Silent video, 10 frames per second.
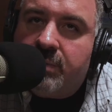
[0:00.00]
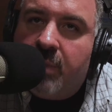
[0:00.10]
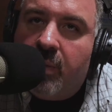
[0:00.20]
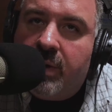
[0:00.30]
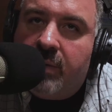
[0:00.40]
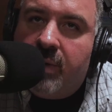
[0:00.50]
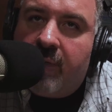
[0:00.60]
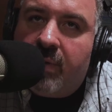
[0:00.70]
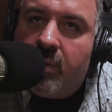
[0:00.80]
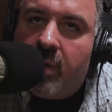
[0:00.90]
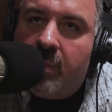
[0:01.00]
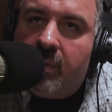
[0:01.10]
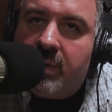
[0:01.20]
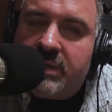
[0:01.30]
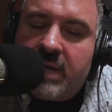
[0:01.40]
but we definitely wanted them
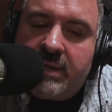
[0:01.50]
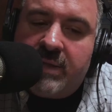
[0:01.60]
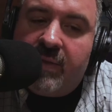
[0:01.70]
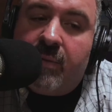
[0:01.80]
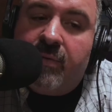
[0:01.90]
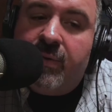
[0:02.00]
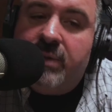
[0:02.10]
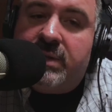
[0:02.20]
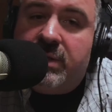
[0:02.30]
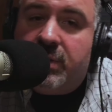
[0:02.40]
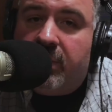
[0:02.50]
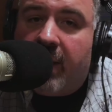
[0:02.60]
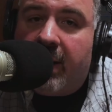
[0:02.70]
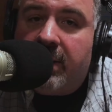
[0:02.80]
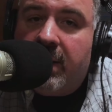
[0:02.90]
to discuss it, and they refused to do
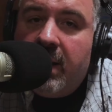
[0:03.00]
that.